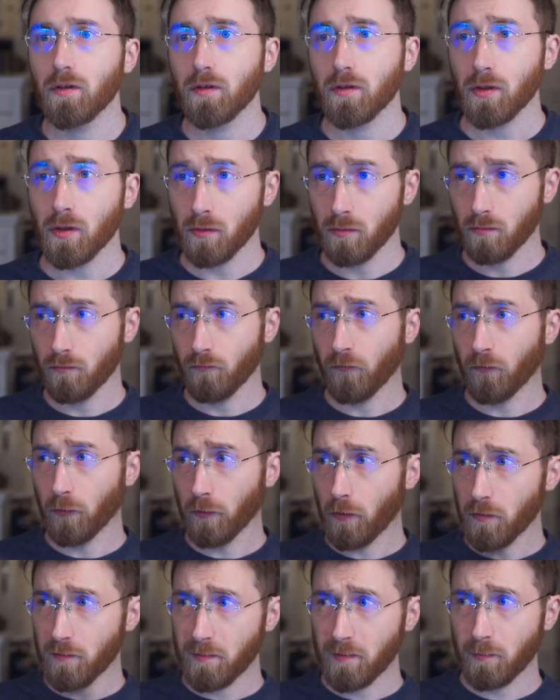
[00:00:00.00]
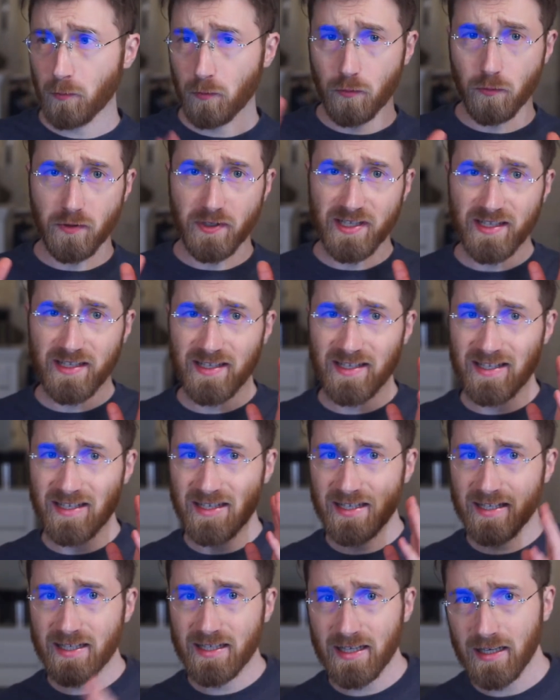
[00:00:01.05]
So for those people who
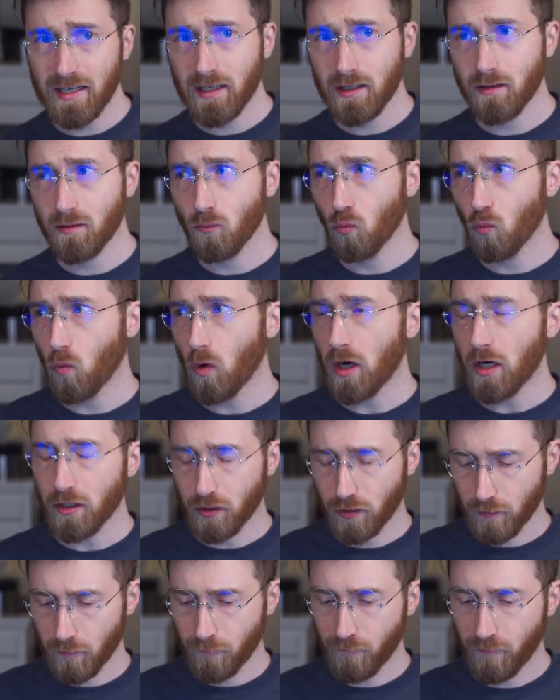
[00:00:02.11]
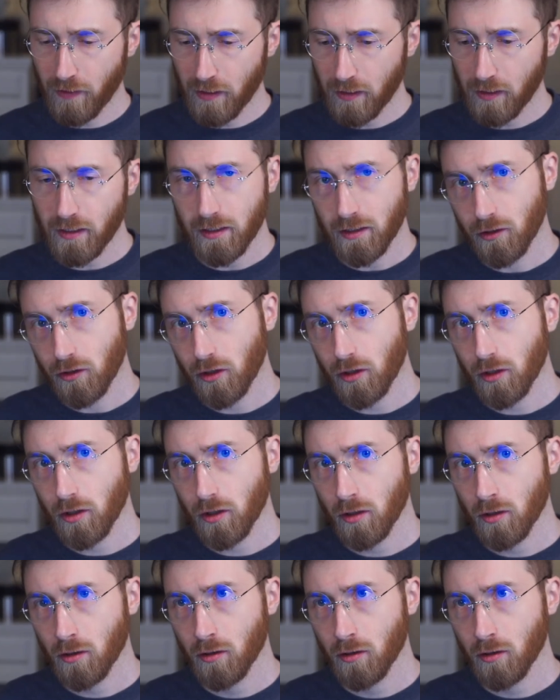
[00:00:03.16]
didn't watch Village,